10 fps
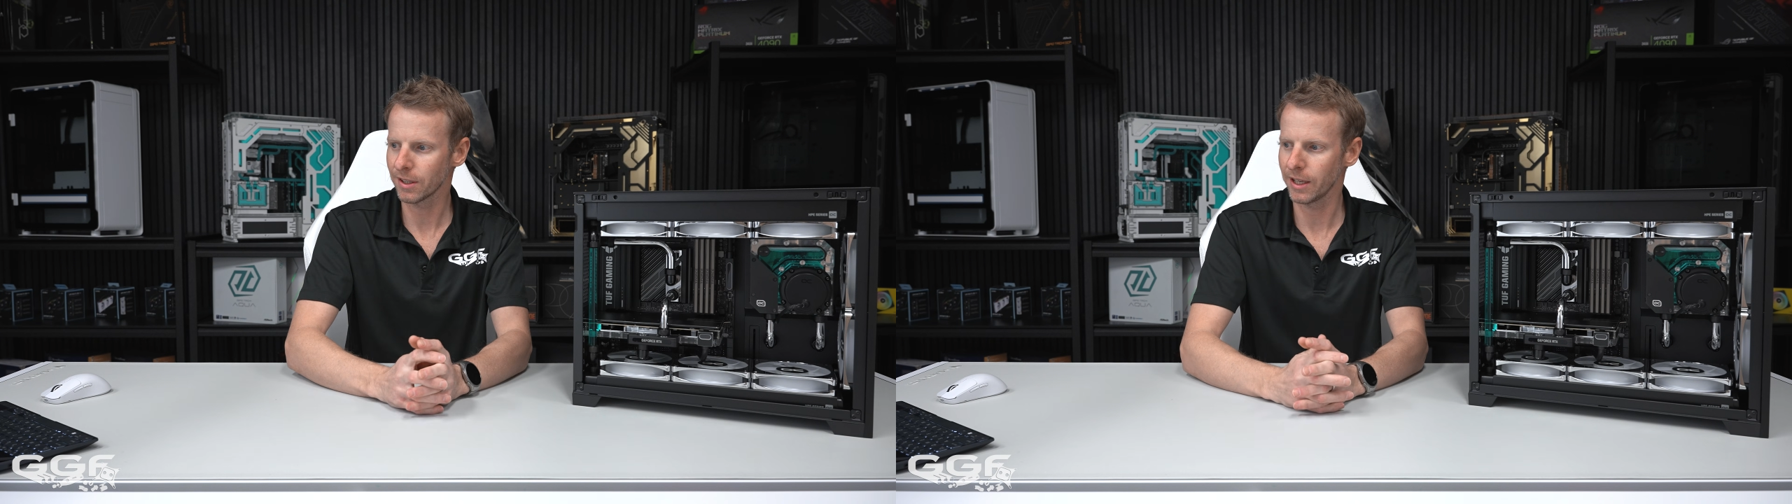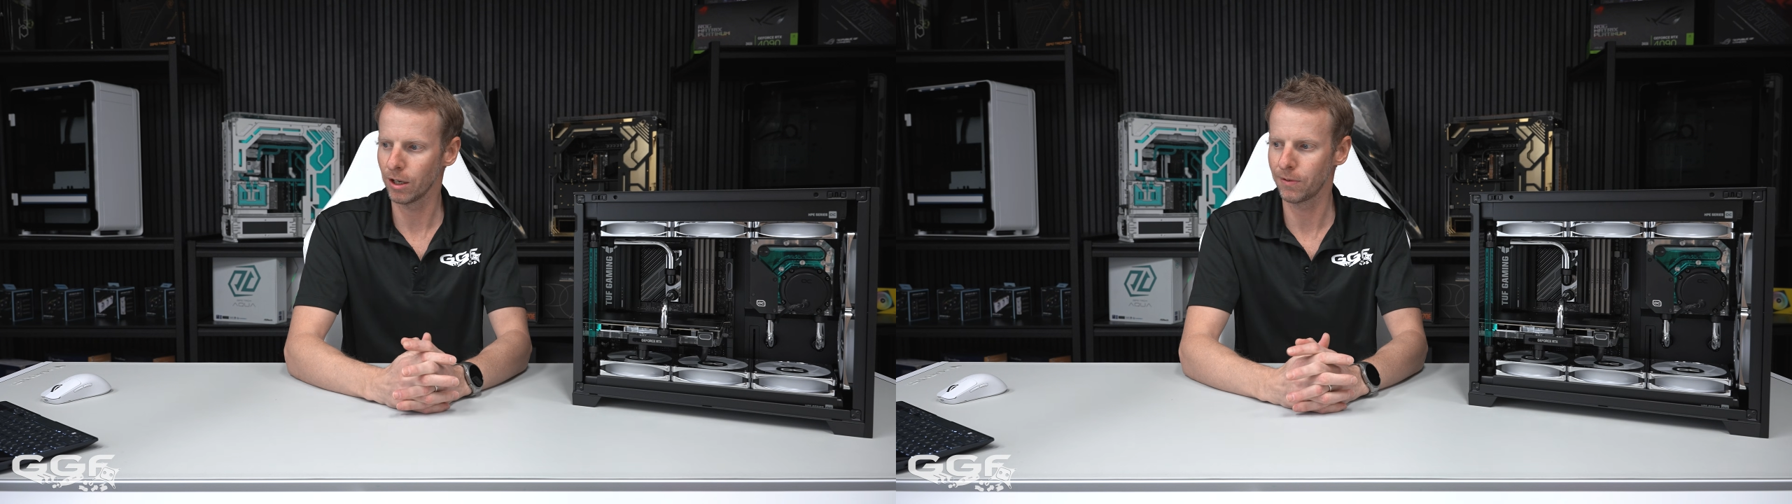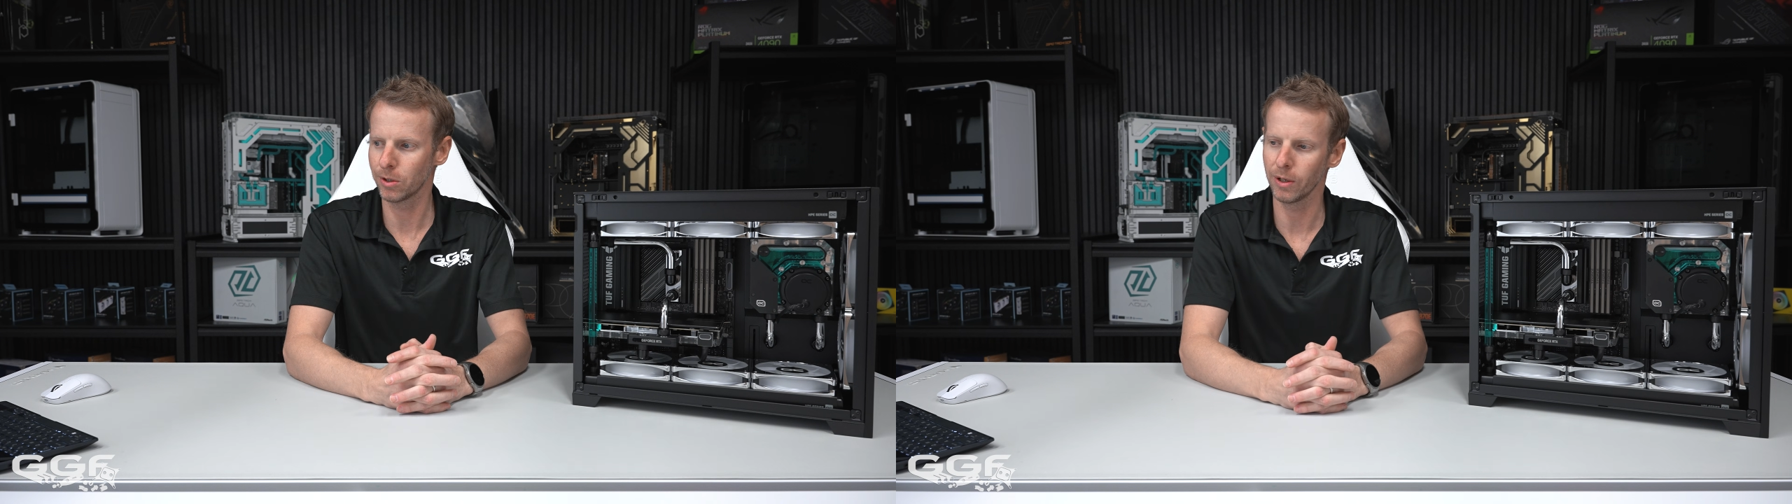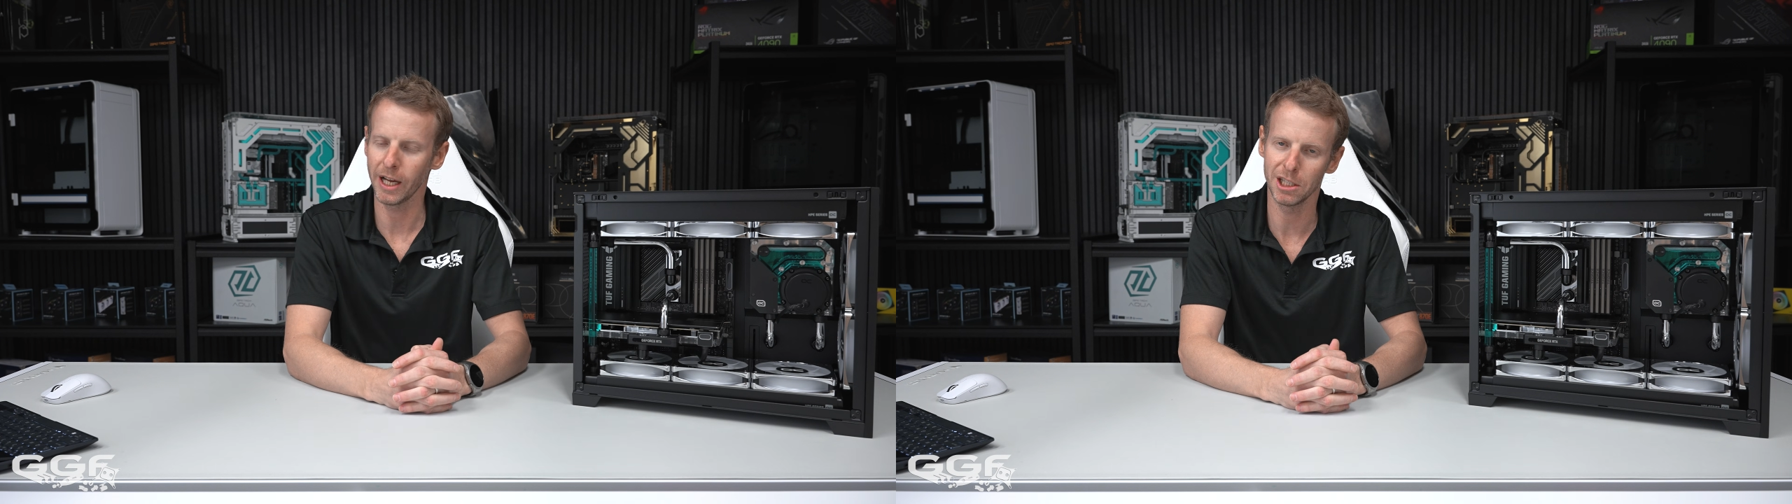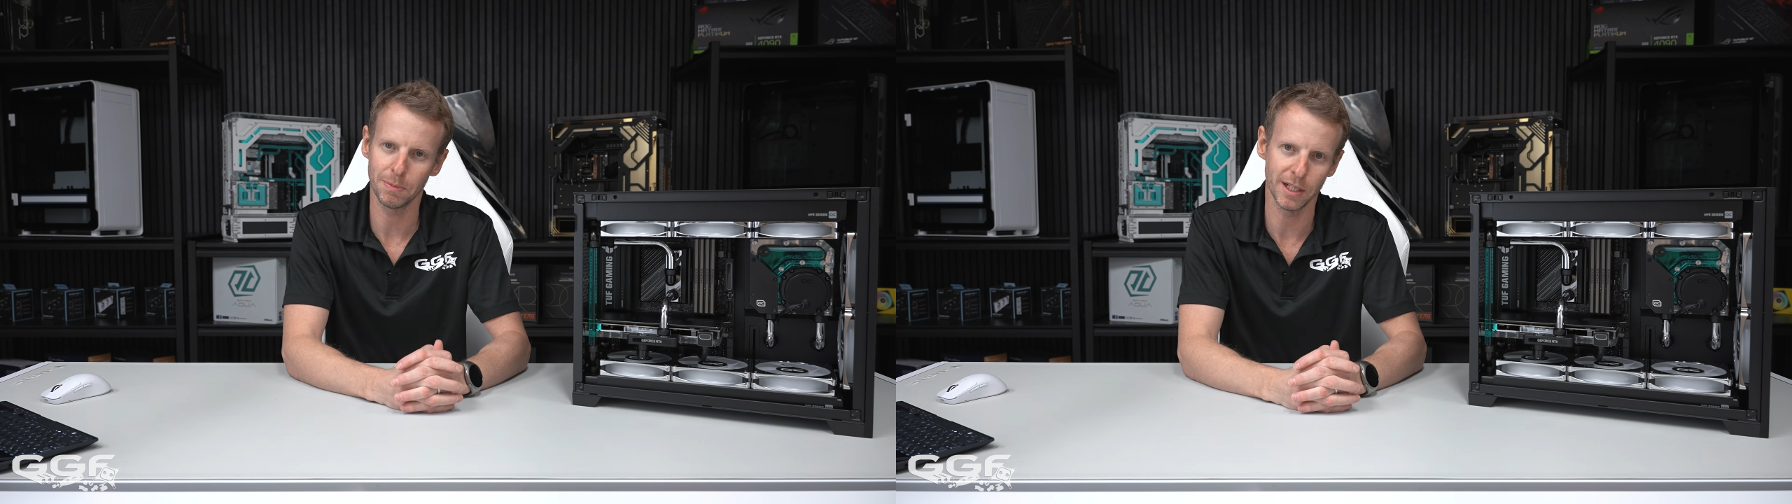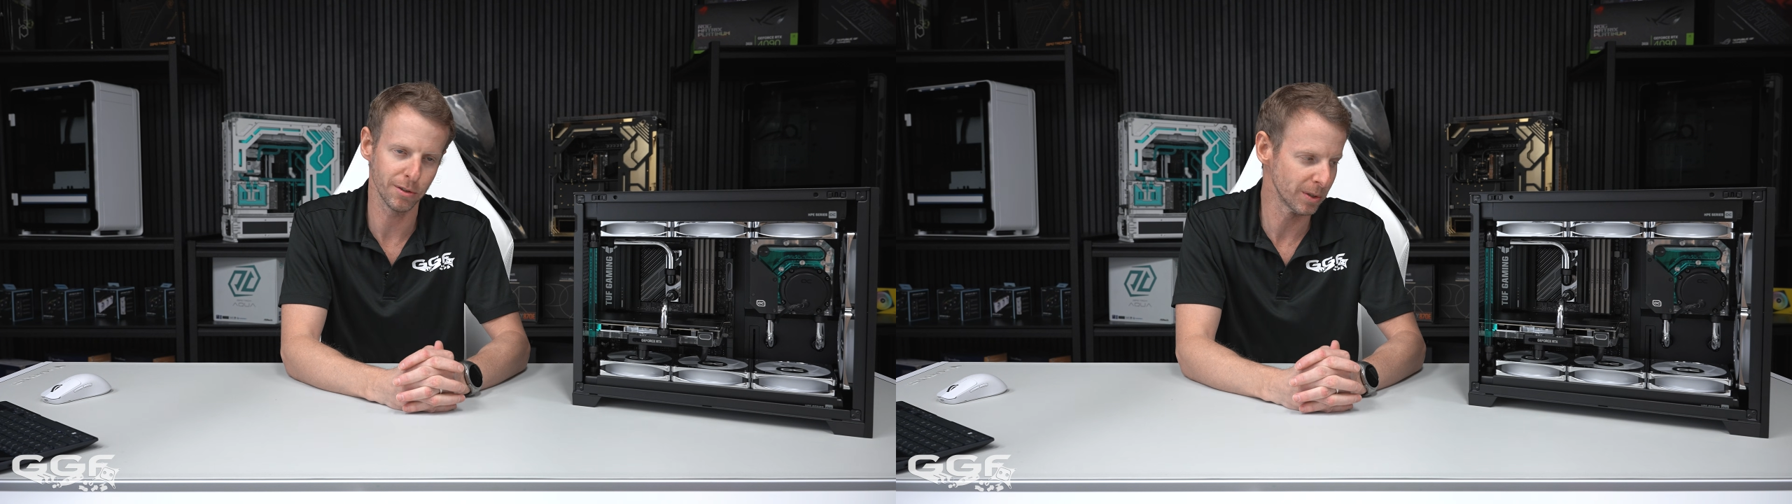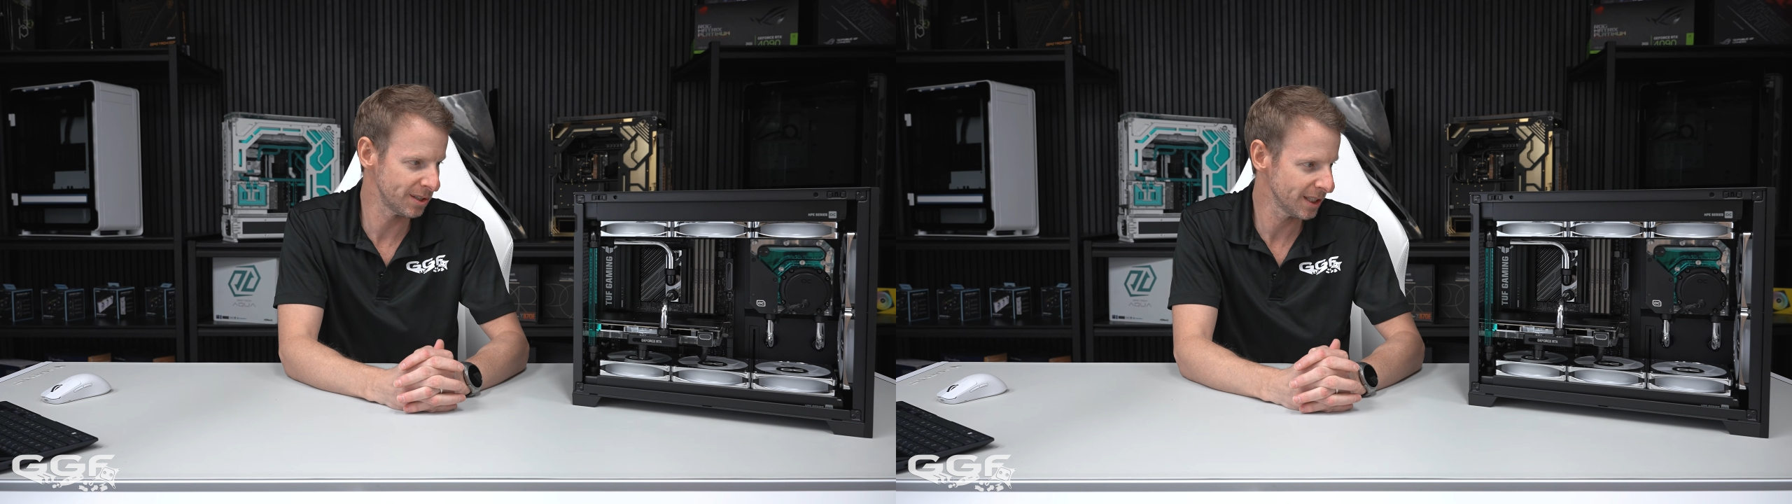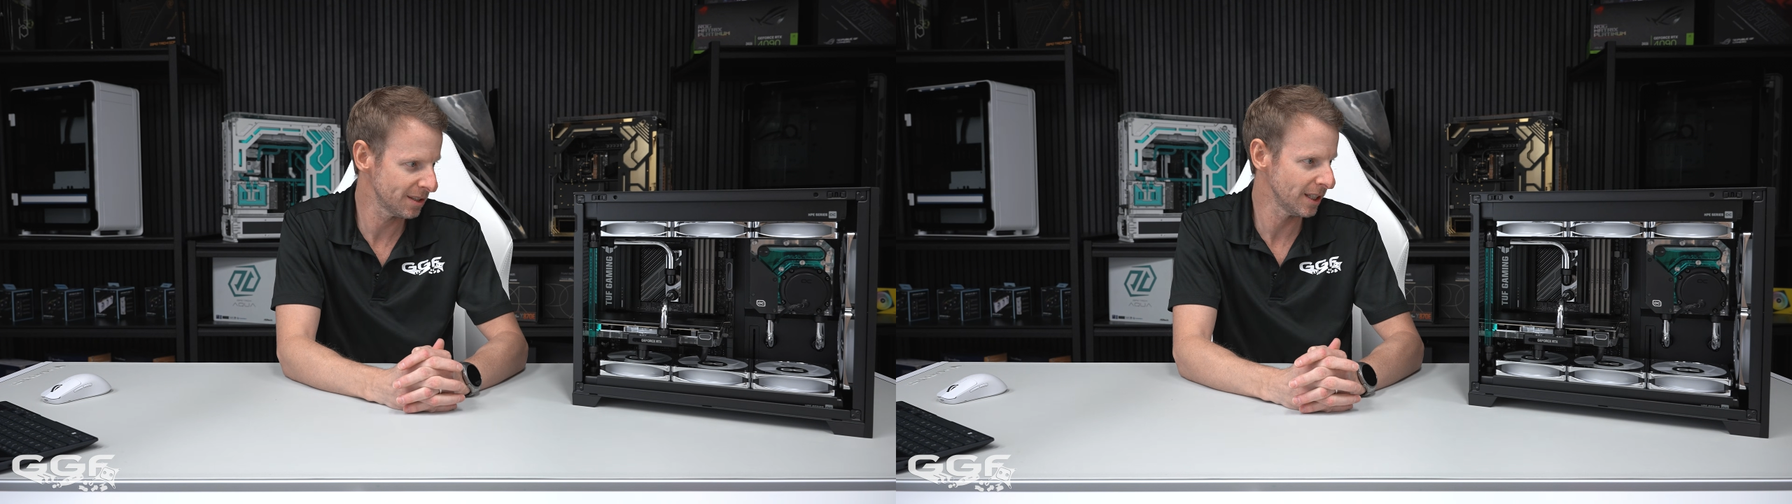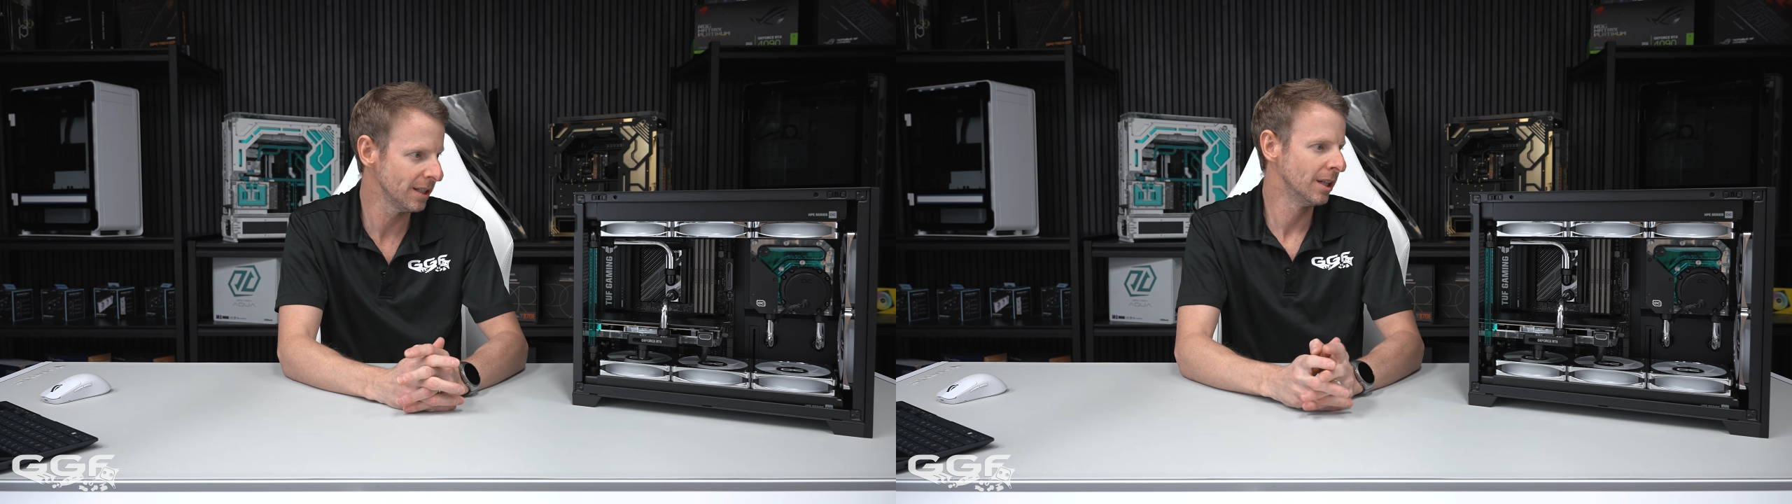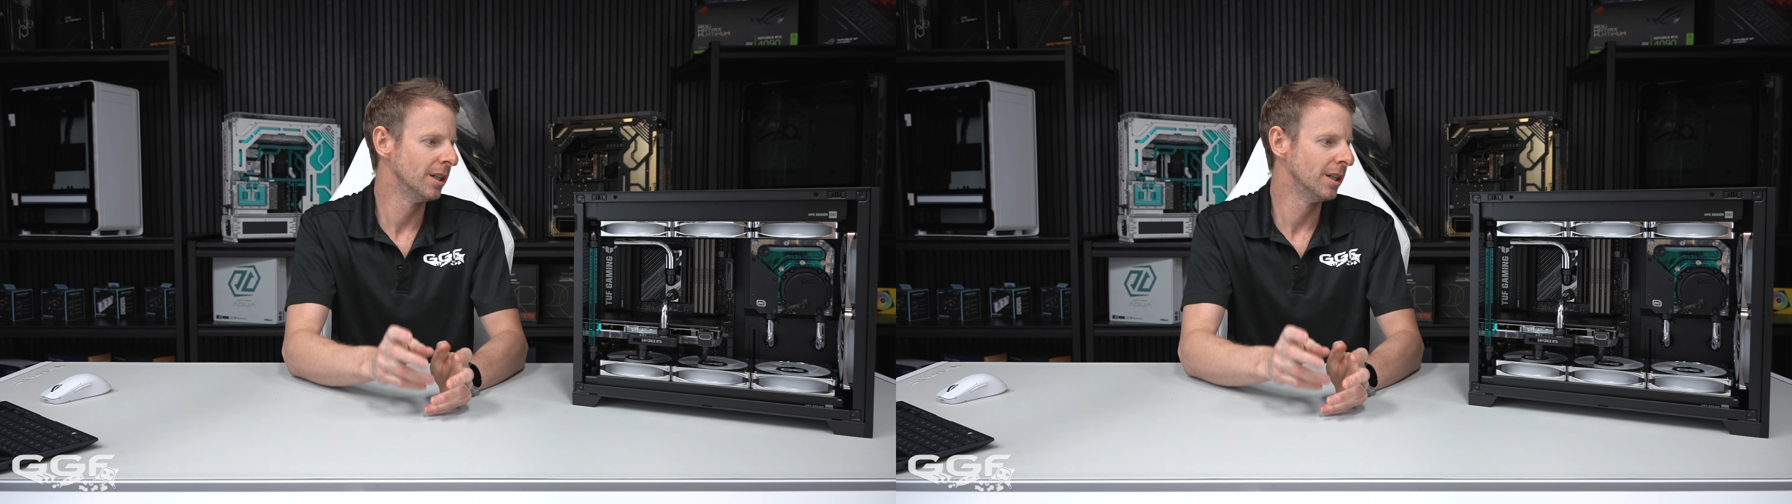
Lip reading: are the Alphacool HB360.